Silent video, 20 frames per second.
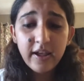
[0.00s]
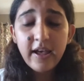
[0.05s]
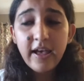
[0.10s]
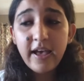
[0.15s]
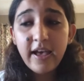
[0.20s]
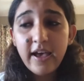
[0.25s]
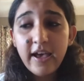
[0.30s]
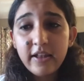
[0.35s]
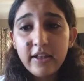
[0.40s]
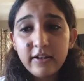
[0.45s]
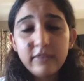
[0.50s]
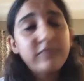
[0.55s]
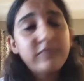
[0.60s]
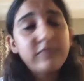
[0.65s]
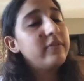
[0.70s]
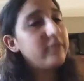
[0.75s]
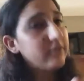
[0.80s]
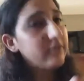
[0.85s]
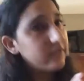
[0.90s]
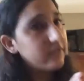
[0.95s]
And
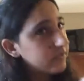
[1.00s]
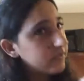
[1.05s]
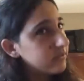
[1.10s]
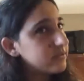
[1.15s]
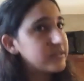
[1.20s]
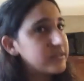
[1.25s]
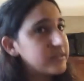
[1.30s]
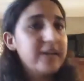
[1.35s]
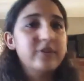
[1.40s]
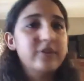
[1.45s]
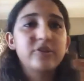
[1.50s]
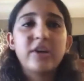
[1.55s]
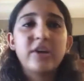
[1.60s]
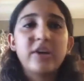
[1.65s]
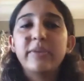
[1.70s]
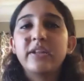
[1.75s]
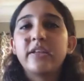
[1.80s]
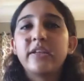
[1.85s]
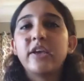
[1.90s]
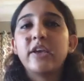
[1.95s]
then
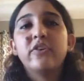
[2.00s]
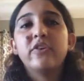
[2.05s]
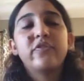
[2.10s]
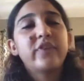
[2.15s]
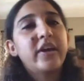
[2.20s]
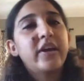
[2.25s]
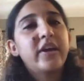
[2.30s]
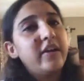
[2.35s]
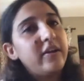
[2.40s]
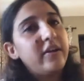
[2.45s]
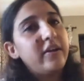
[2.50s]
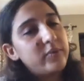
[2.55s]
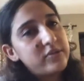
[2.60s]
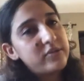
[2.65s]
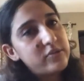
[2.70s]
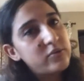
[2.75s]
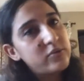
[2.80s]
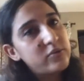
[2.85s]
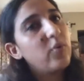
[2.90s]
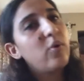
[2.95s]
Jabin, king of Canaan,
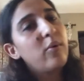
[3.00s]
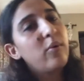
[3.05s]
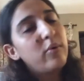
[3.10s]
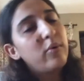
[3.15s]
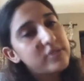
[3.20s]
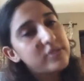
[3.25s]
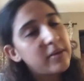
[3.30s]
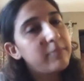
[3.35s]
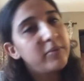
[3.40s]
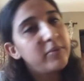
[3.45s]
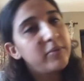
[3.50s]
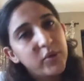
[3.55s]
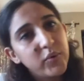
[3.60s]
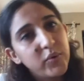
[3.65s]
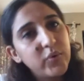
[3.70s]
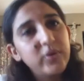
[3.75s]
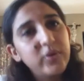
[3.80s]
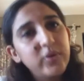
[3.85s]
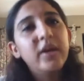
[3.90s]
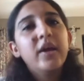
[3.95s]
was so
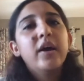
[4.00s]
subdued